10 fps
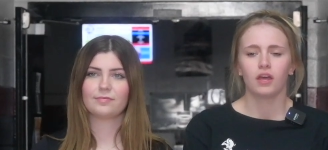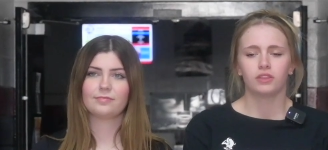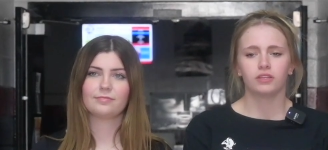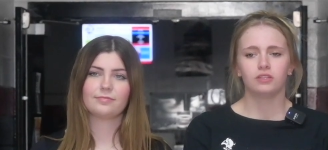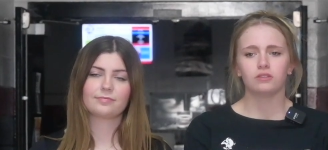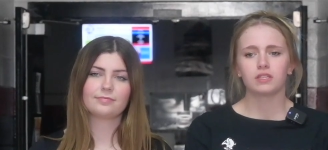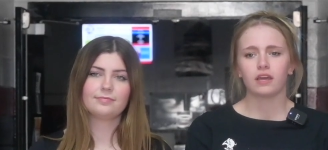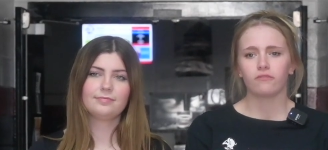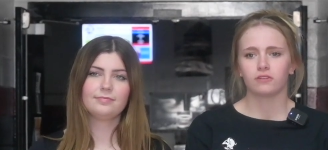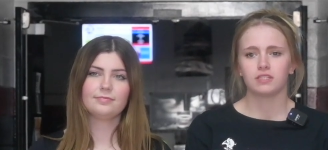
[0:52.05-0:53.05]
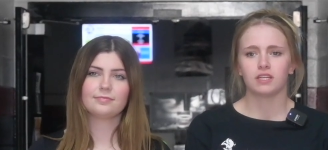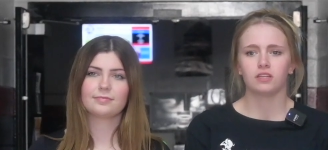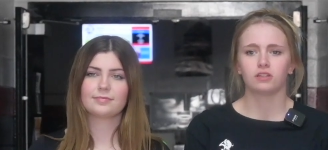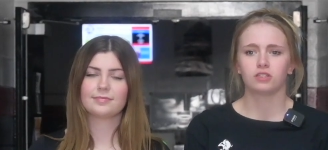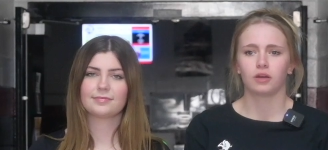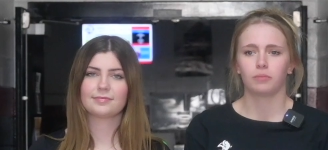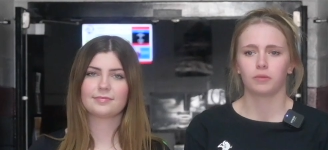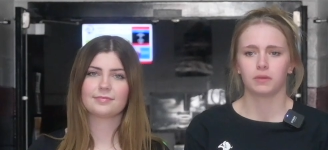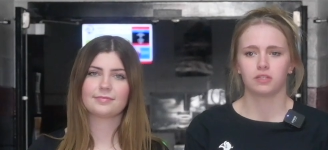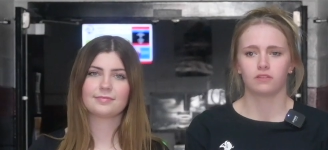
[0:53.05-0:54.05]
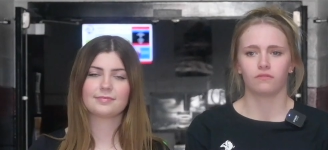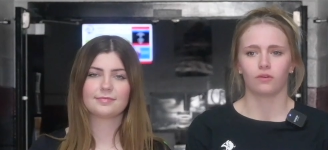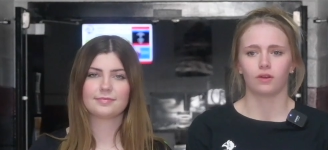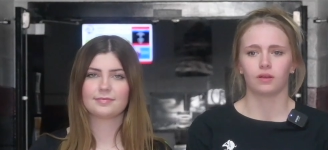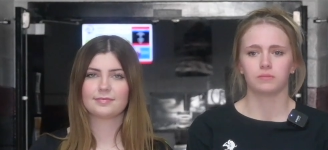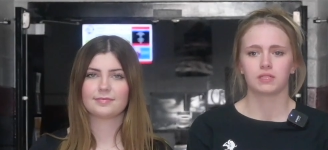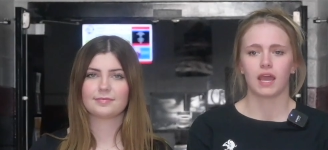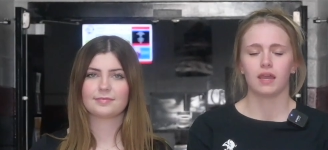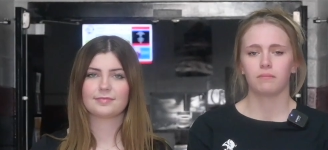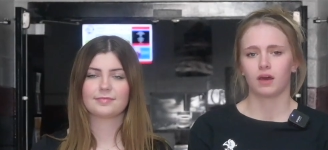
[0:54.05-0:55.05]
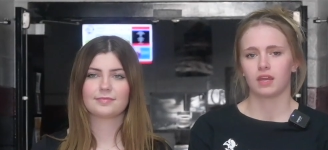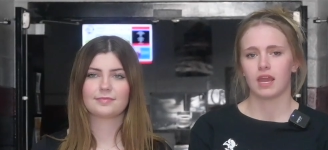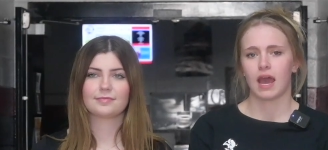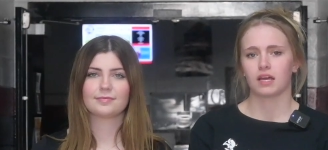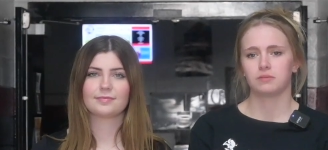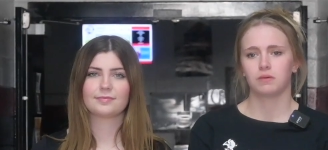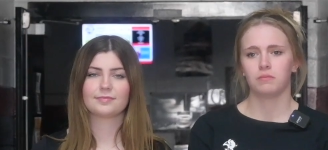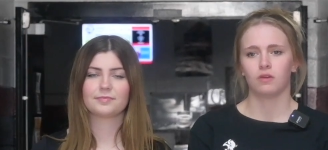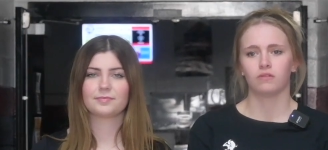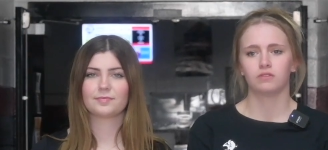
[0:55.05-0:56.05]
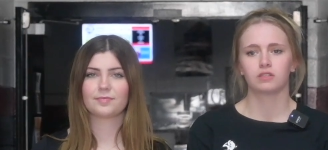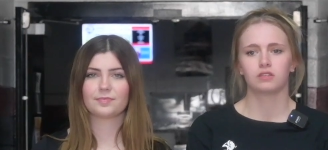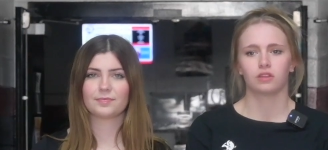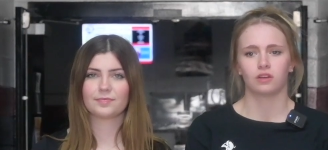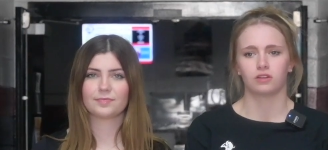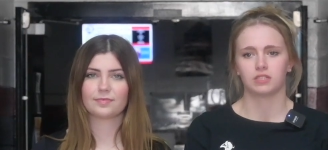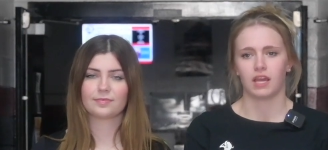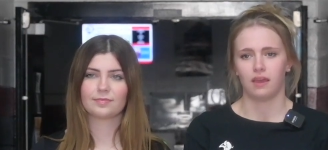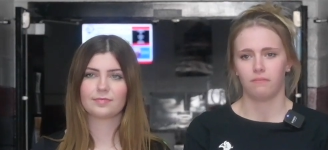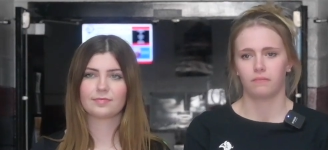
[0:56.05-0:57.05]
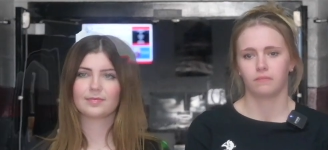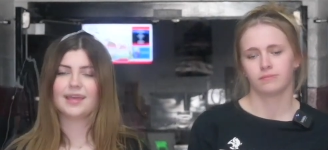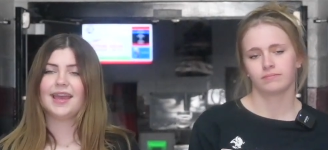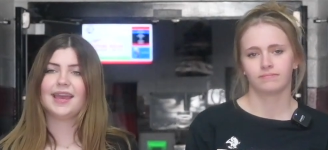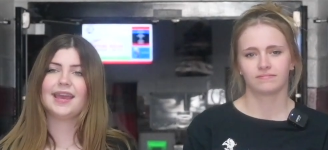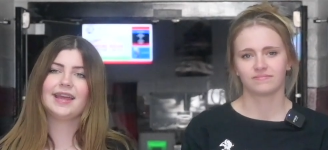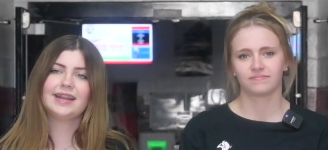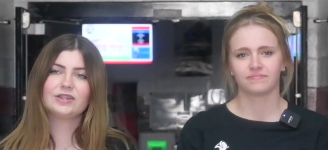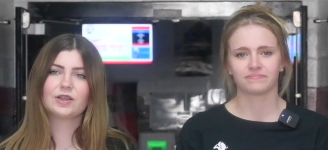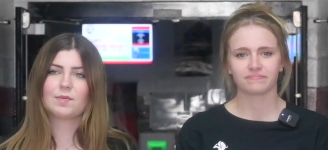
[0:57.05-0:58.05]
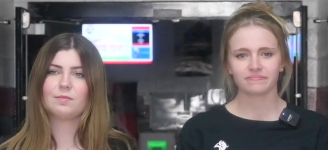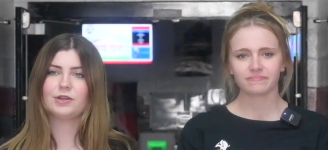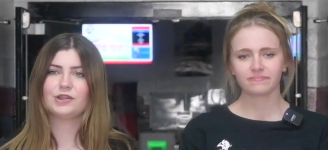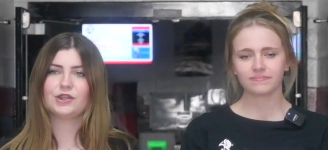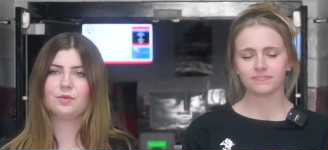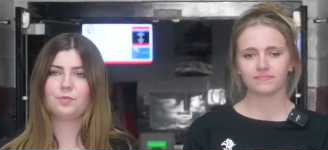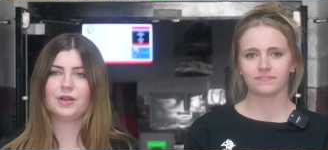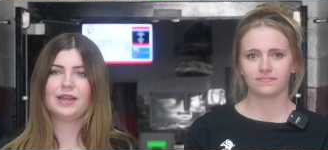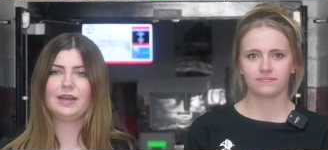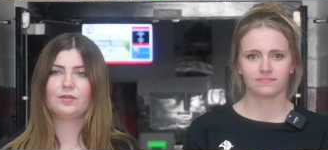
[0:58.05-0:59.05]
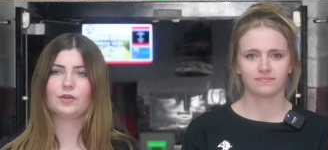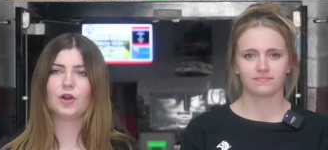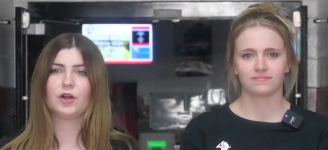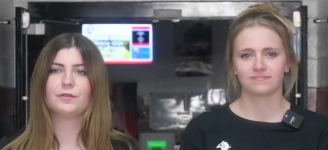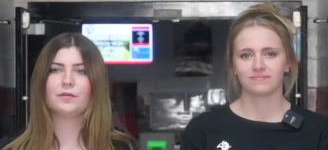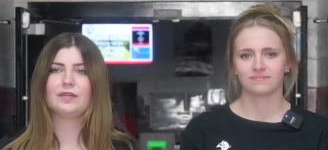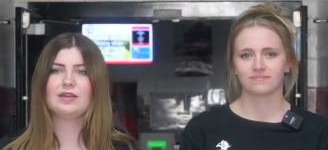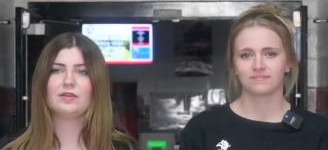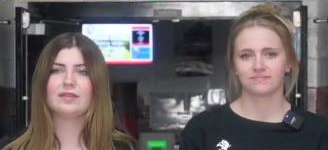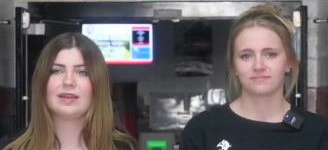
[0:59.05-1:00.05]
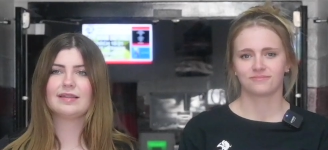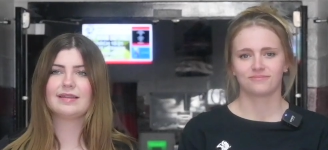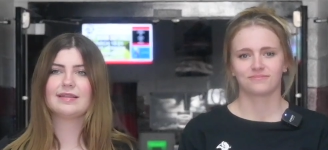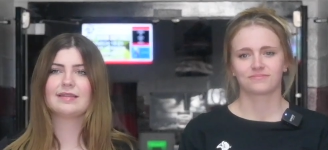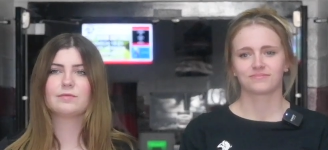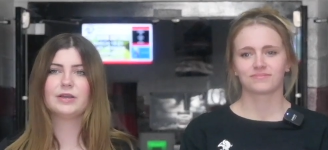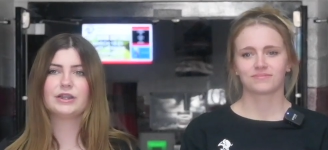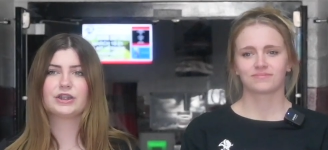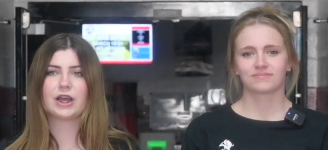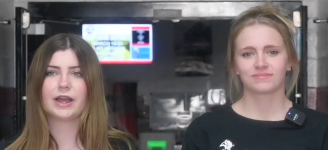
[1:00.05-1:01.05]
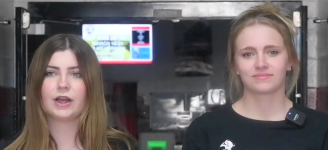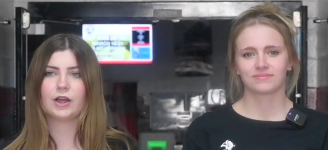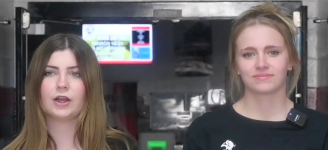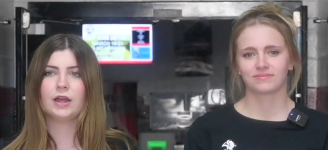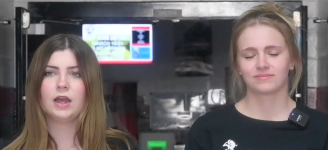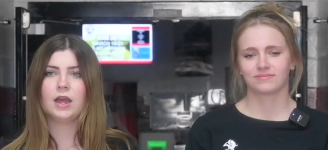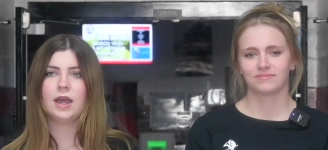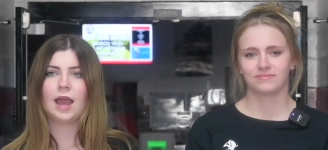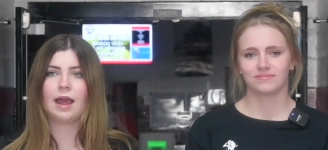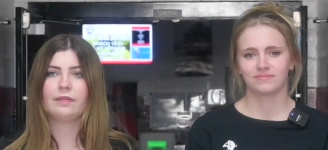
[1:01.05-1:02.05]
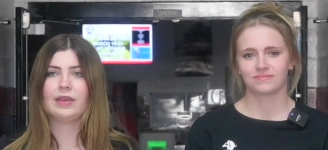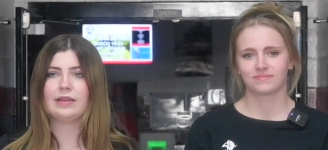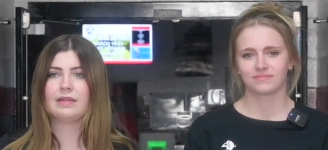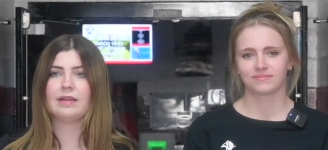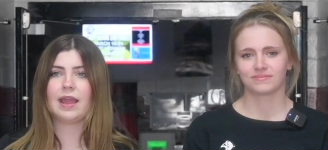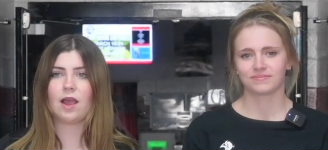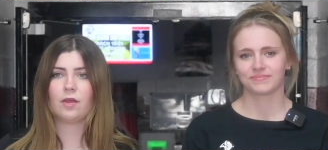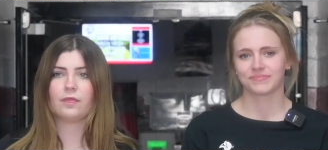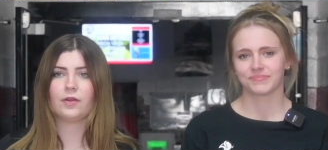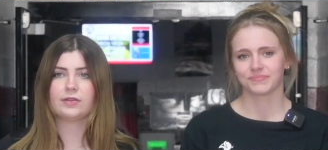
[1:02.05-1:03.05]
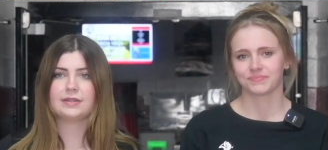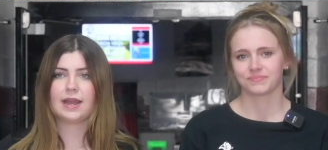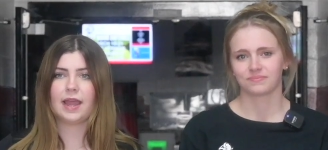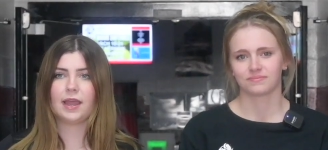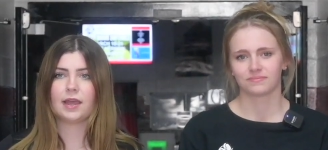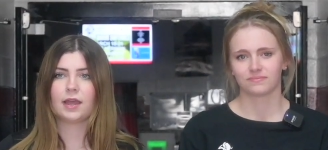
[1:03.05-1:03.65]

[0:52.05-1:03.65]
Speaker 1: The due date for senior trip permission forms and money has been moved to Thursday.
Speaker 2: NHS members should bring Easter cards for senior citizens to Ms. Schneider at the end of the day on Thursday.